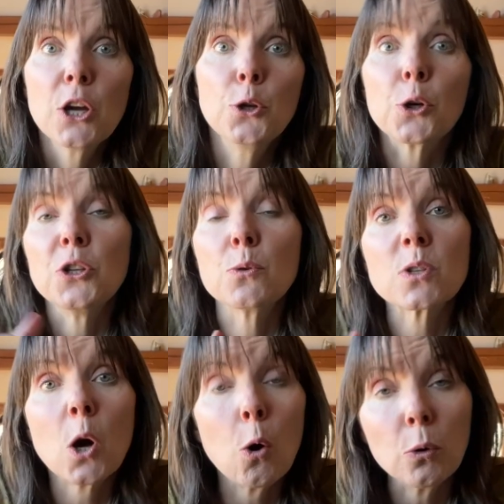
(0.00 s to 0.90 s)
You could use
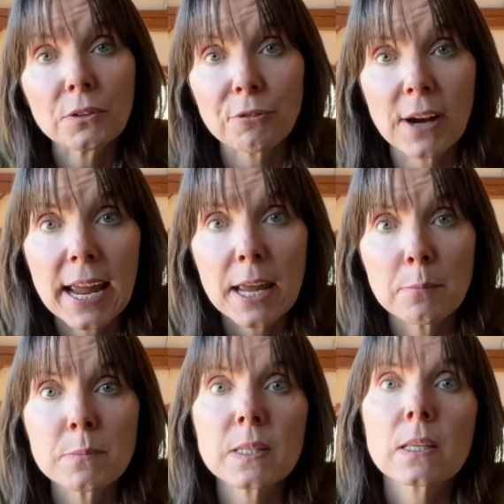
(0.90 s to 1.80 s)
cold
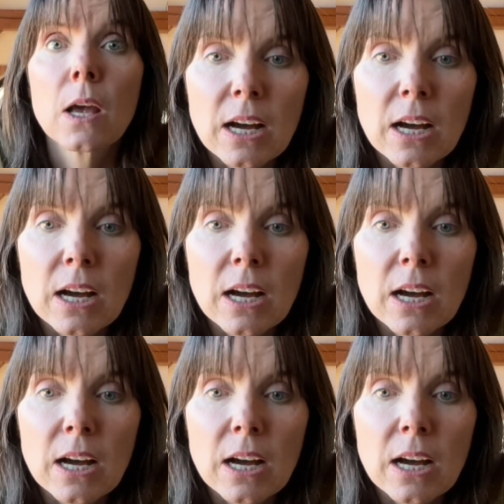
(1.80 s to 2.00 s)
frames.